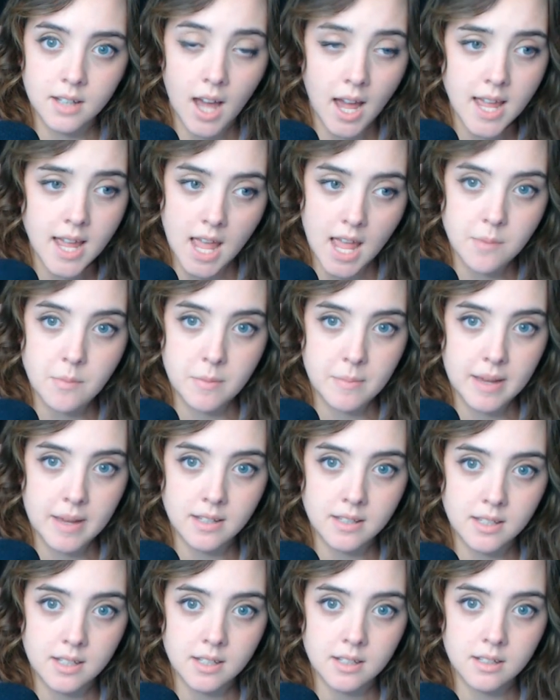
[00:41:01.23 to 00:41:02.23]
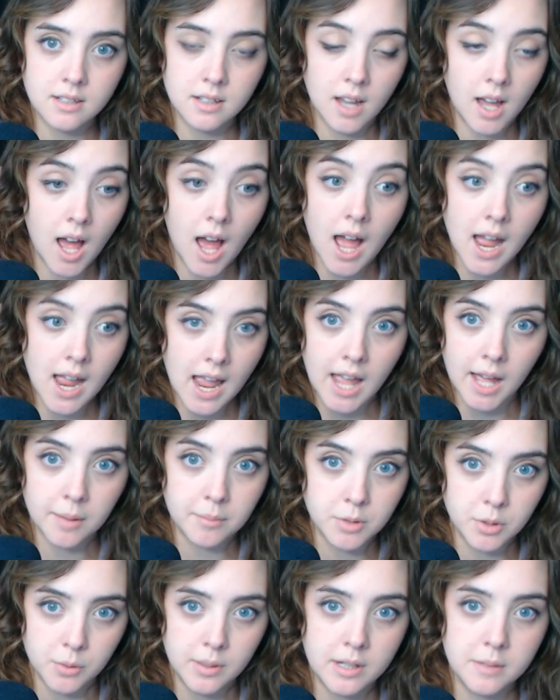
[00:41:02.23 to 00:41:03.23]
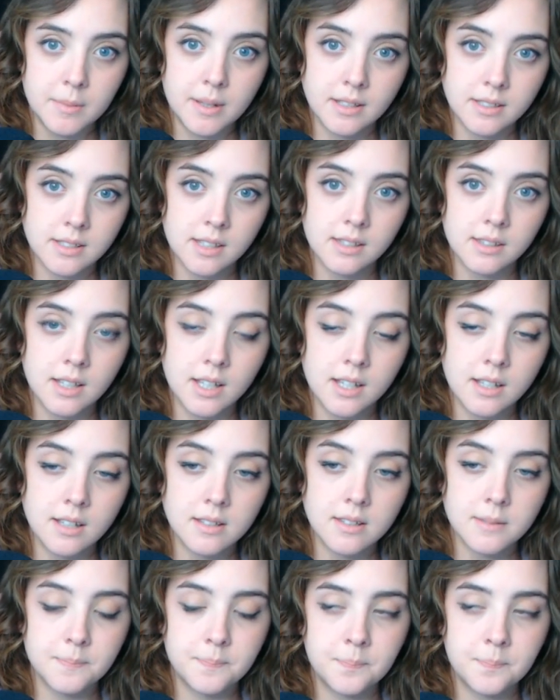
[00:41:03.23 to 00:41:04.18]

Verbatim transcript: I am amazing. I am doing amazing things.